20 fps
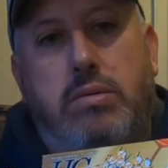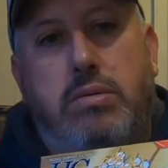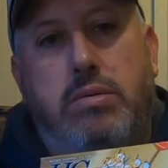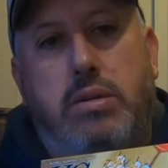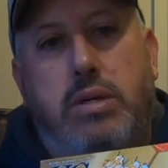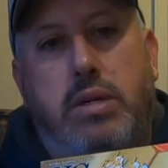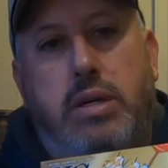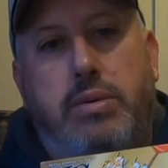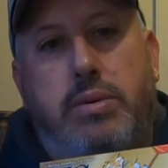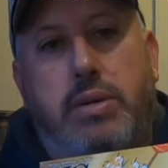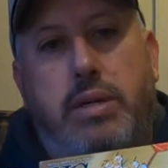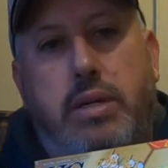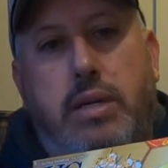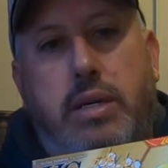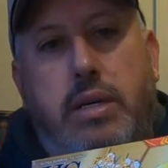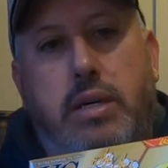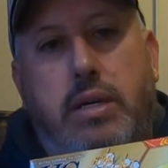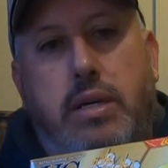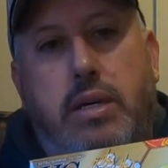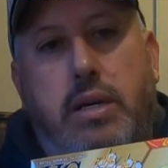Where are we?
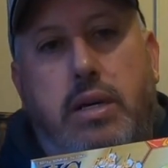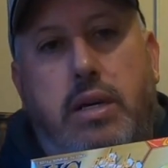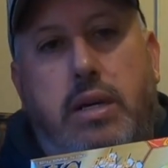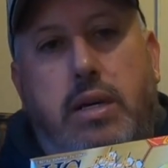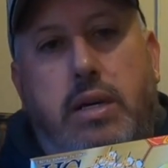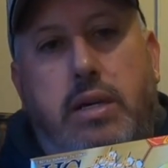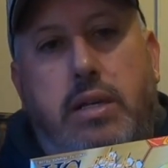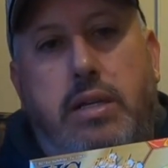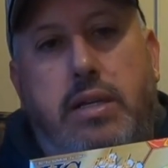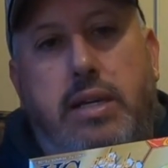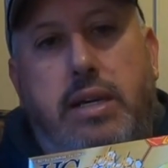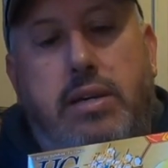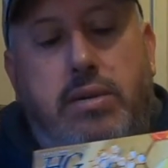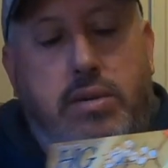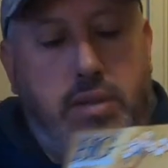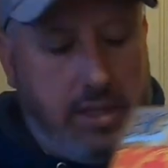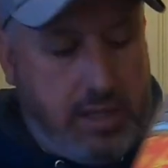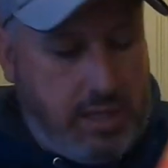Here. The decal that